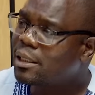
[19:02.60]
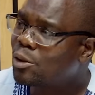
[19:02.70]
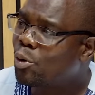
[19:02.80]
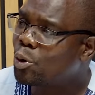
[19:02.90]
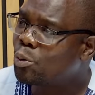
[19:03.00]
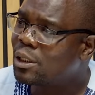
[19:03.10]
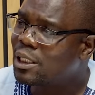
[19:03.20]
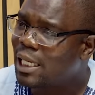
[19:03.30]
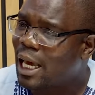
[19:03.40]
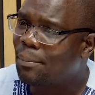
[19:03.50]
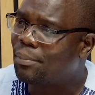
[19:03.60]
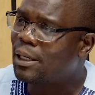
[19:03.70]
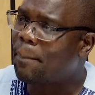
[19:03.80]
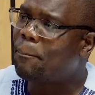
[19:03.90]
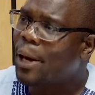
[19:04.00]
is going to disturb
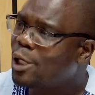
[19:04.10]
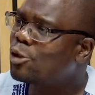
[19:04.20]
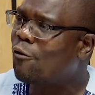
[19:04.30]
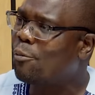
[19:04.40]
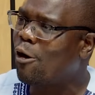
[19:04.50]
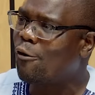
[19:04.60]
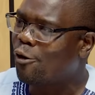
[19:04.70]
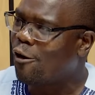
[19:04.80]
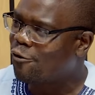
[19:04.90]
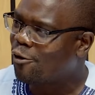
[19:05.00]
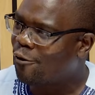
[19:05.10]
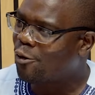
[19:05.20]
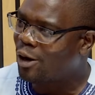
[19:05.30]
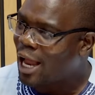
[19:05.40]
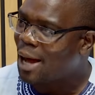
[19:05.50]
the pace of
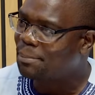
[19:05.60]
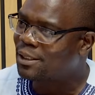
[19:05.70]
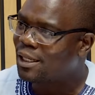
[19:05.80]
collapse.